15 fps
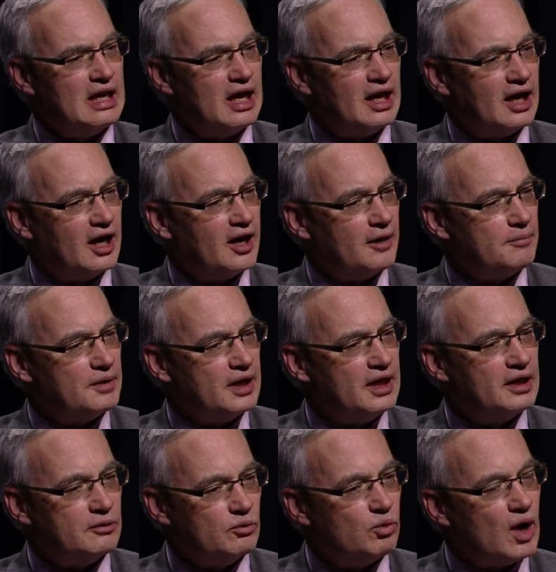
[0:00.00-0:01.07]
um,
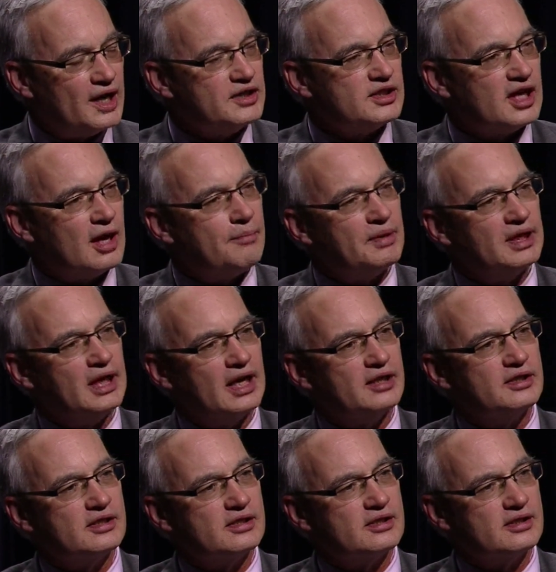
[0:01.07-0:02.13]
it runs up
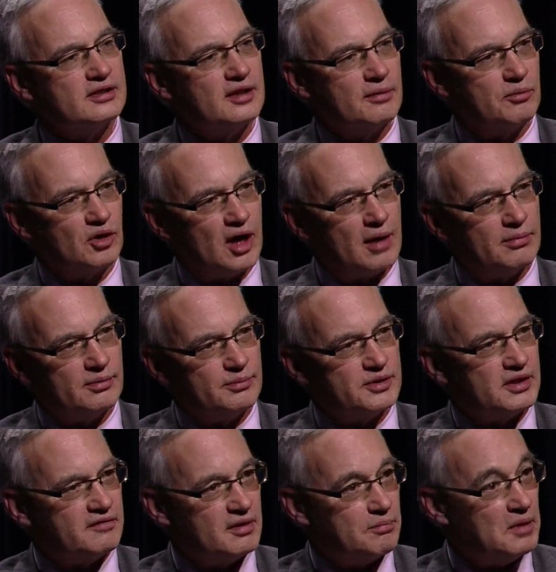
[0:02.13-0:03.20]
against the problems
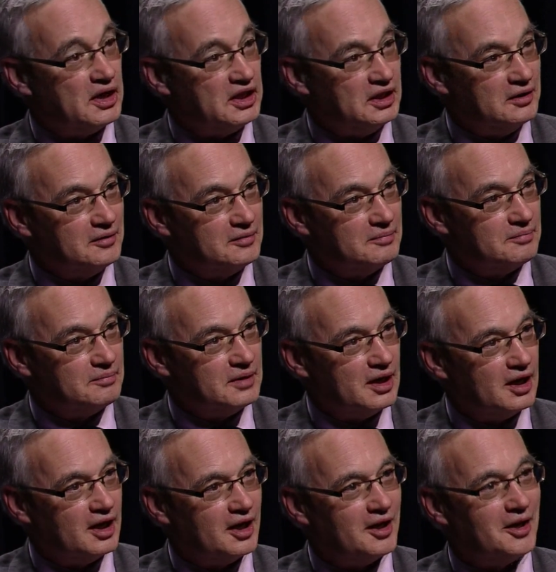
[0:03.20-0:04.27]
of the money
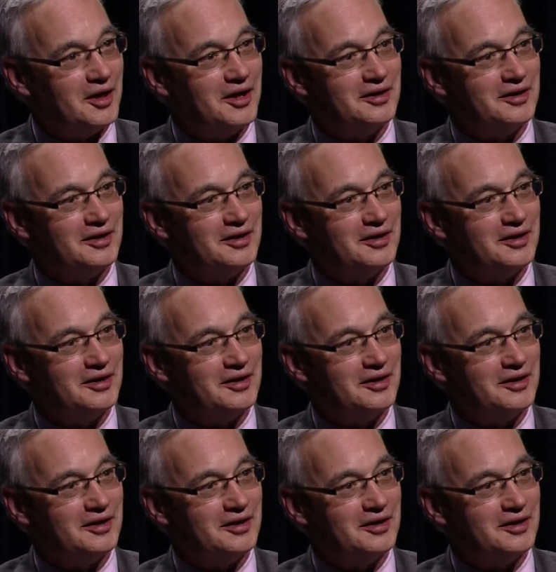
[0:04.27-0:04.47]
Uh,